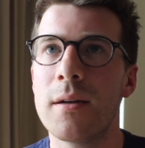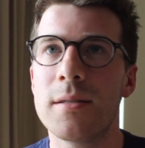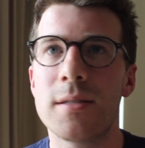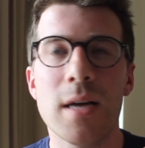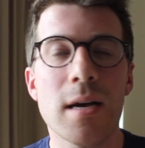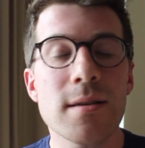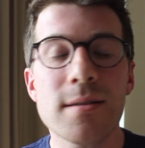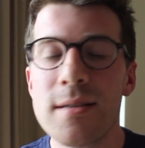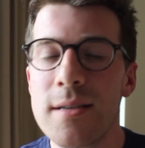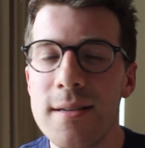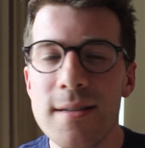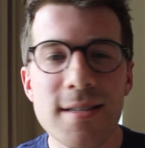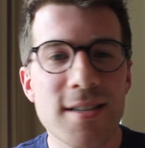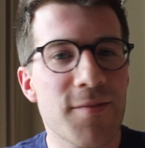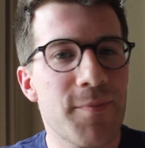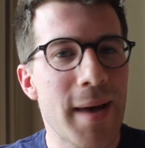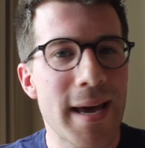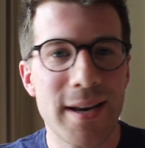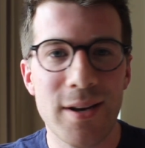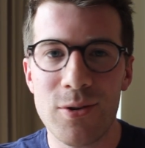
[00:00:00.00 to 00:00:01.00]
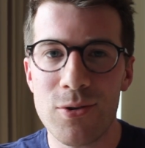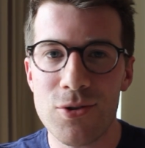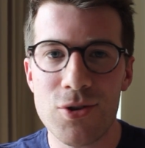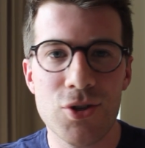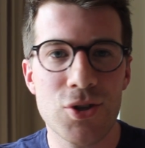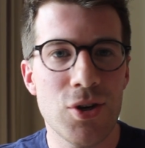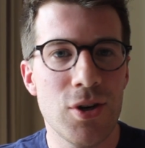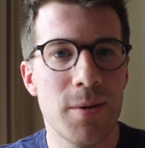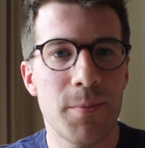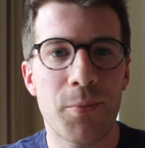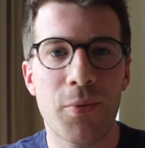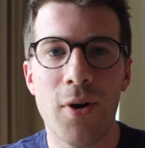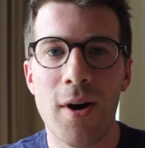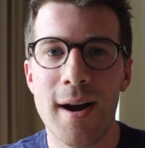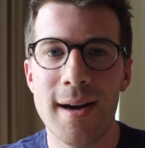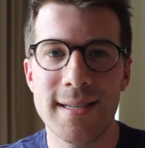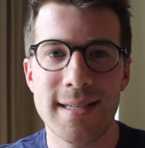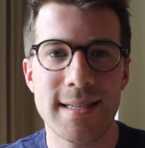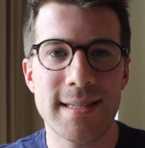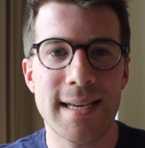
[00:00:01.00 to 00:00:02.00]
dozens of medical student
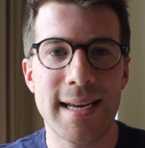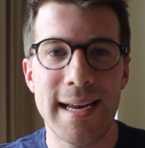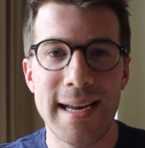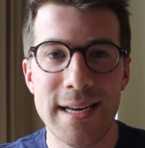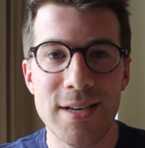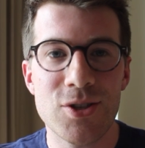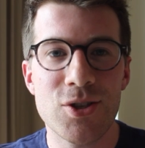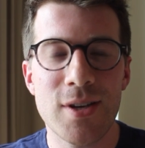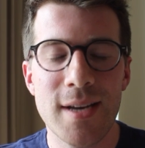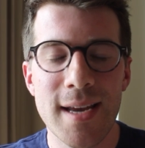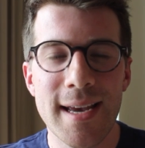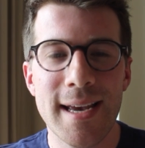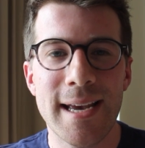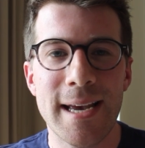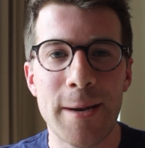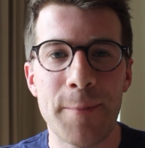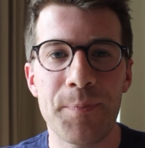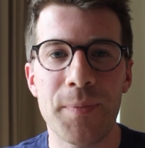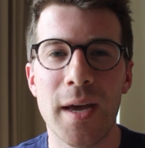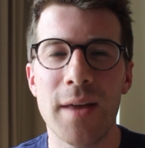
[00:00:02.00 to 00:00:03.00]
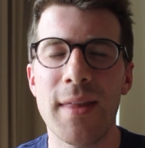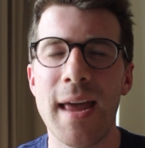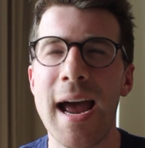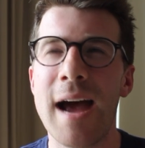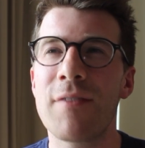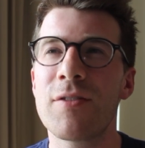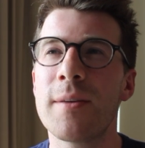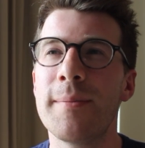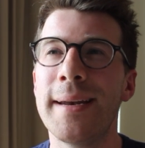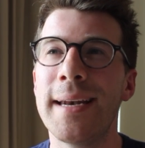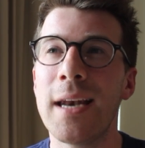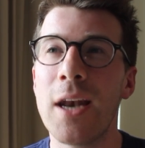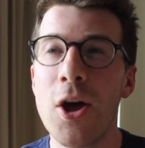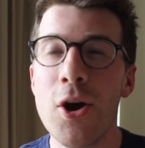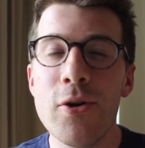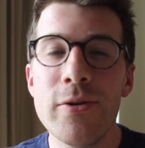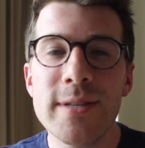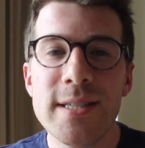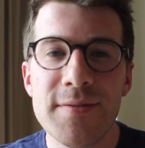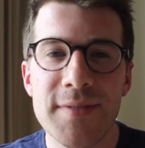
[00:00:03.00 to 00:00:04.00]
prizes each year, and they have them in
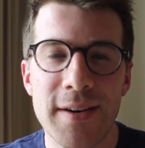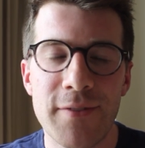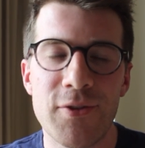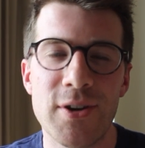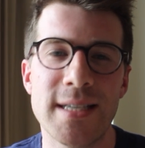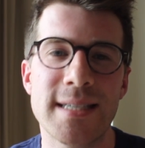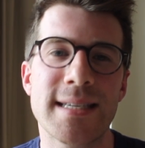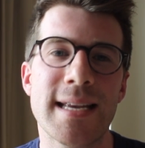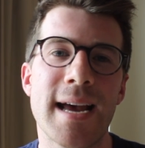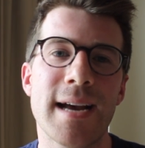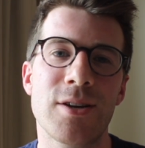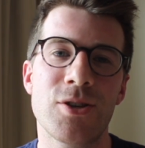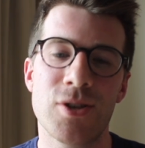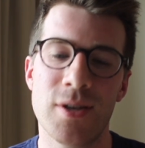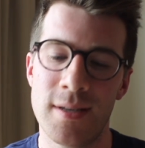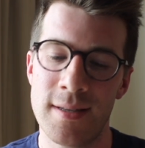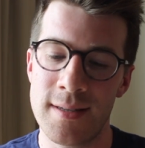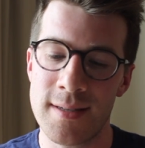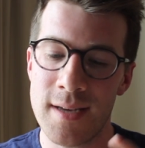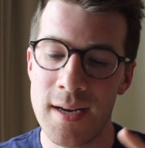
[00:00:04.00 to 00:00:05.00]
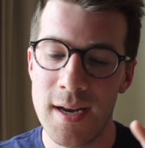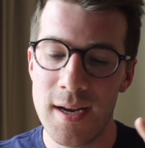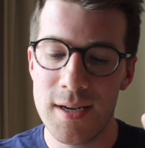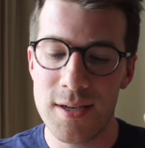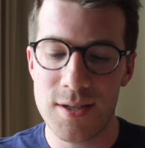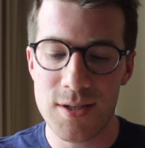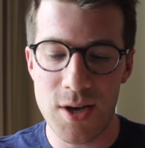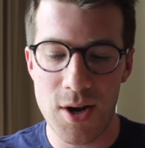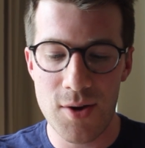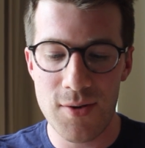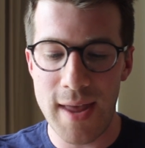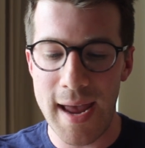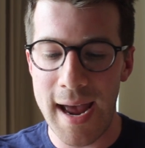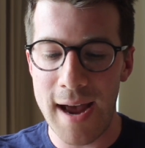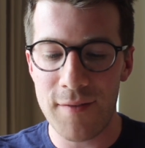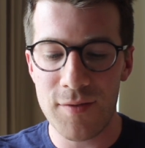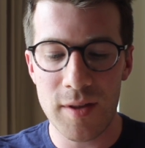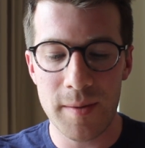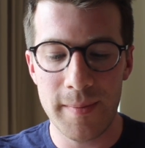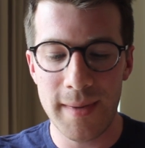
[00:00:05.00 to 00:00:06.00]
loads of different sections. So they
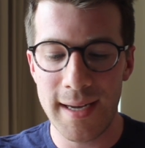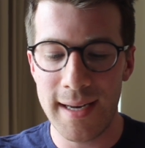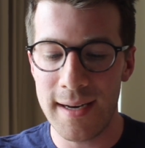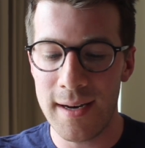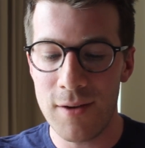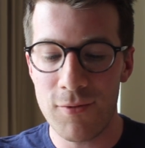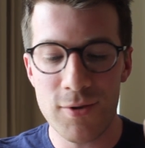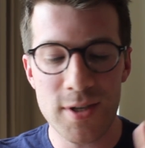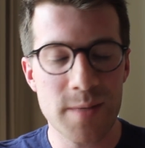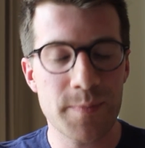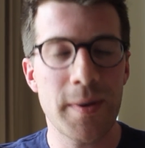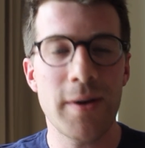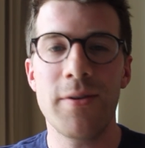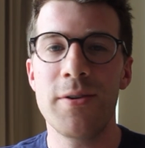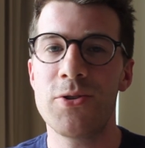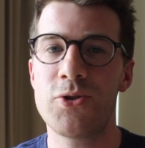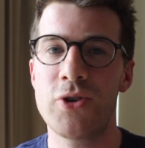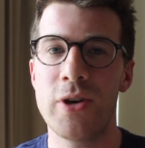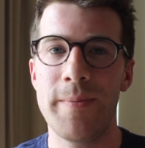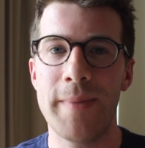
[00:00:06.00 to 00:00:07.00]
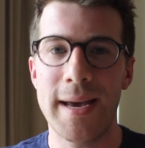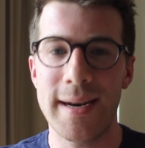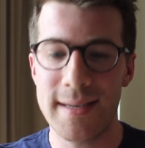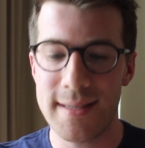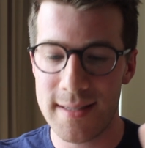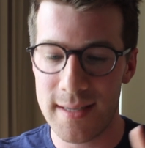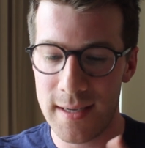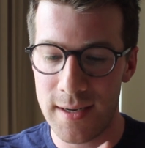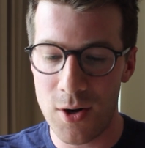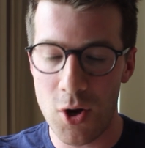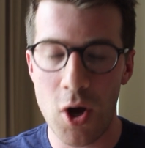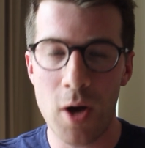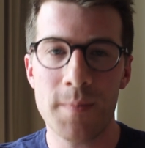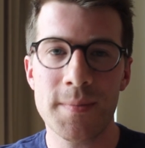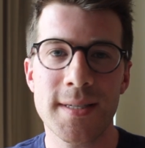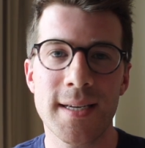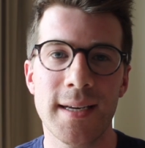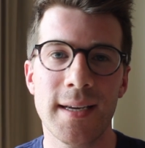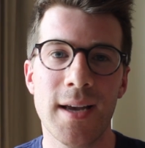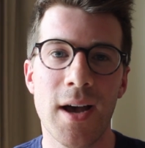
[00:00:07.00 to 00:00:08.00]
have them in respiratory medicine,
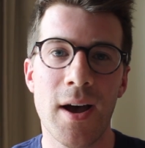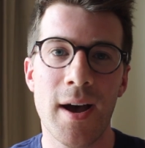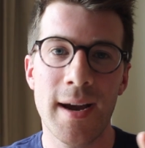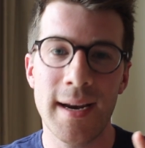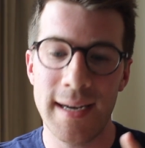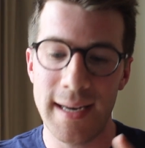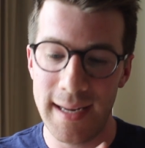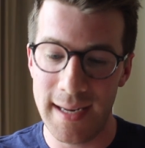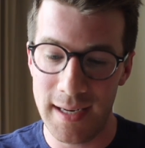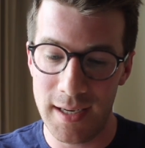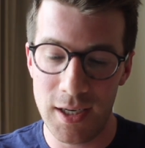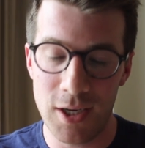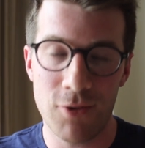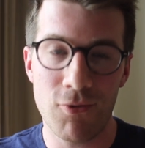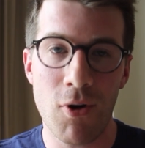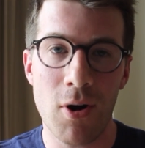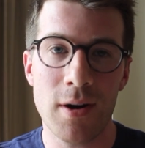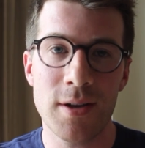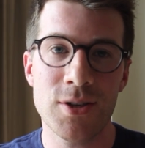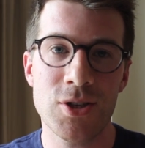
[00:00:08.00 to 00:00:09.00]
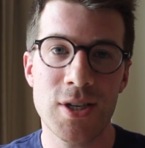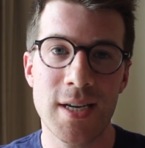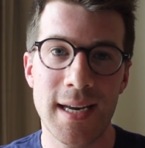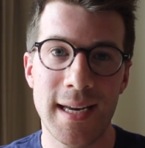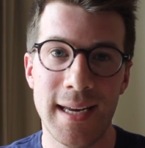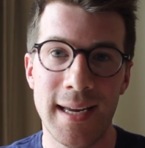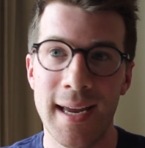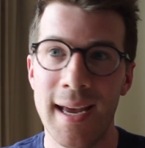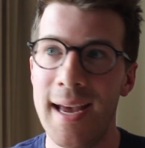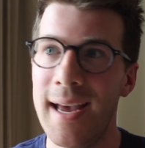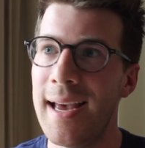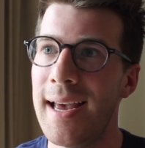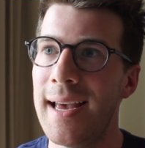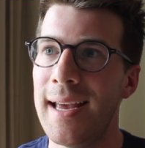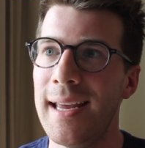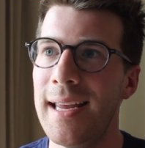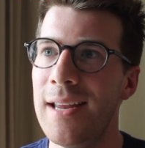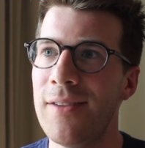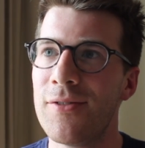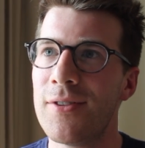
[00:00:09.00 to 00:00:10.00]
obs and gyne, urology,
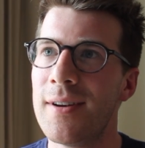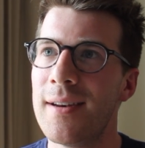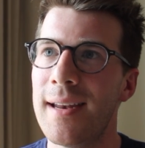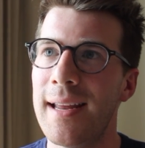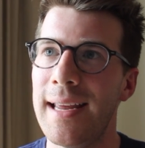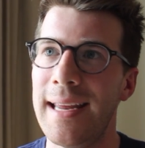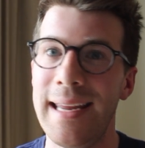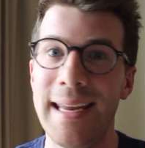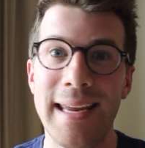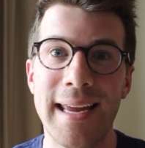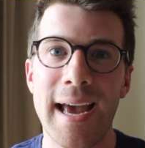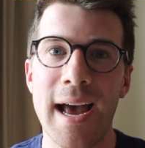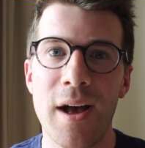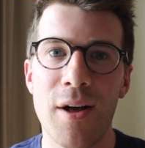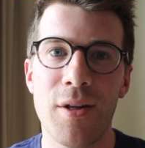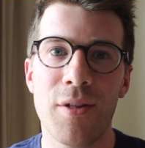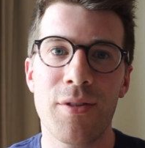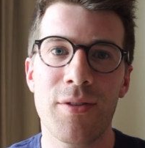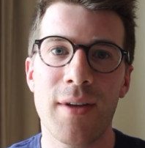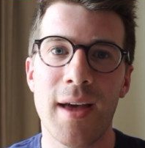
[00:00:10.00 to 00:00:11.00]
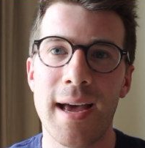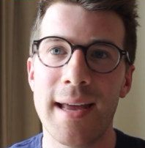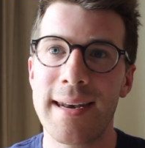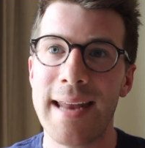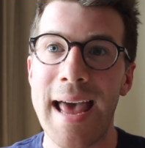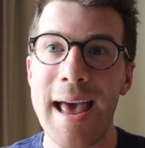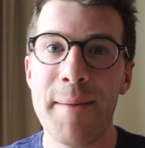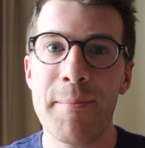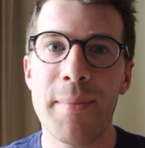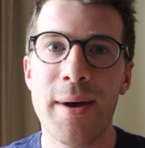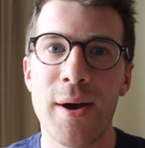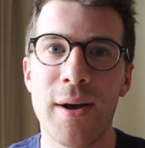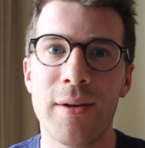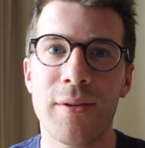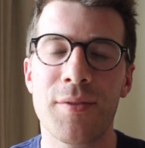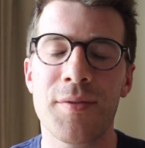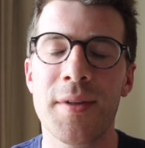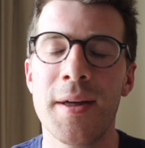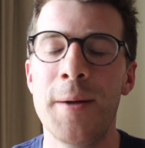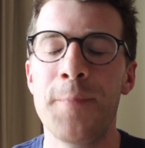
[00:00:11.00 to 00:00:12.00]
even e-health and
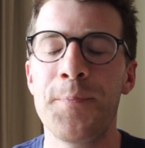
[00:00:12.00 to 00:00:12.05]
m-health.